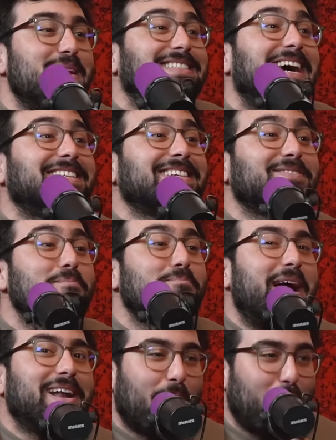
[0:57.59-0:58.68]
it sounds even
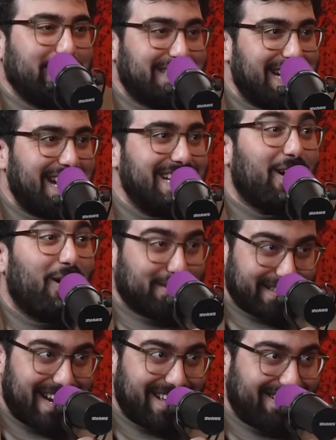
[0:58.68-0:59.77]
better when we say it all
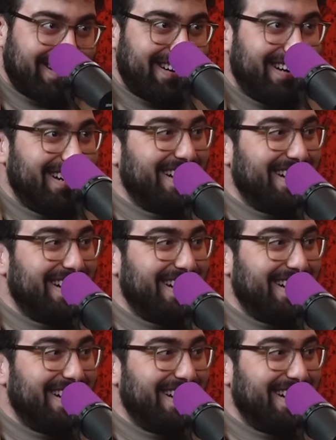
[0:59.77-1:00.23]
together.